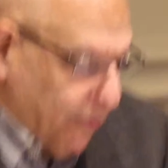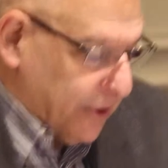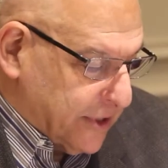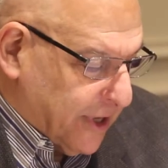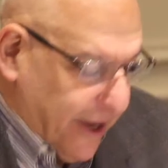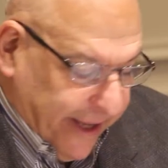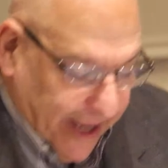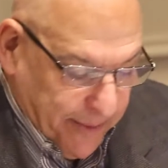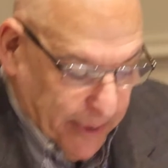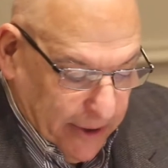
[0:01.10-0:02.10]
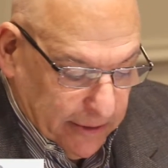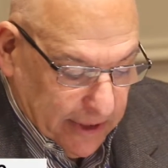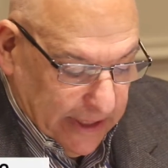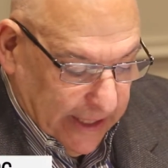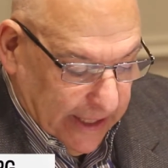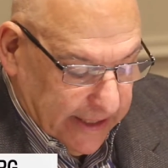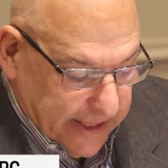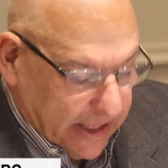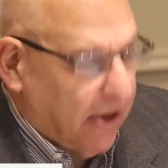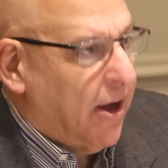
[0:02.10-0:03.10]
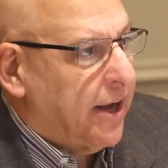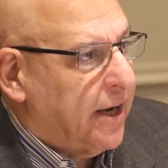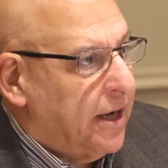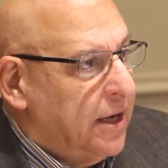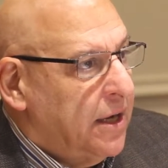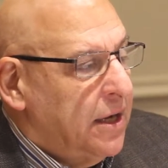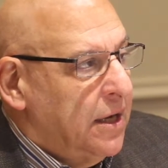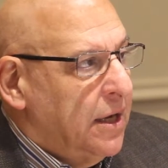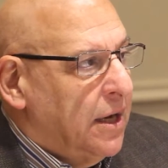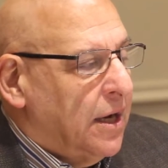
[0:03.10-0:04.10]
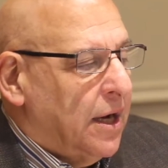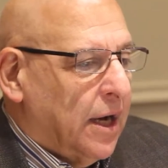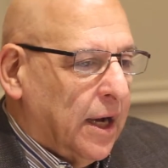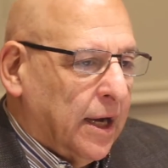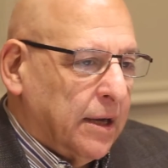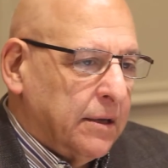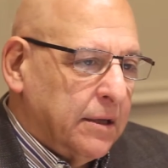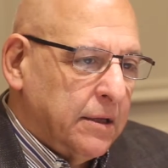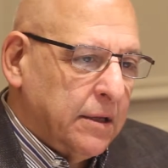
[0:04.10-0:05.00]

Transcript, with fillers: We're talking about the Takata uh,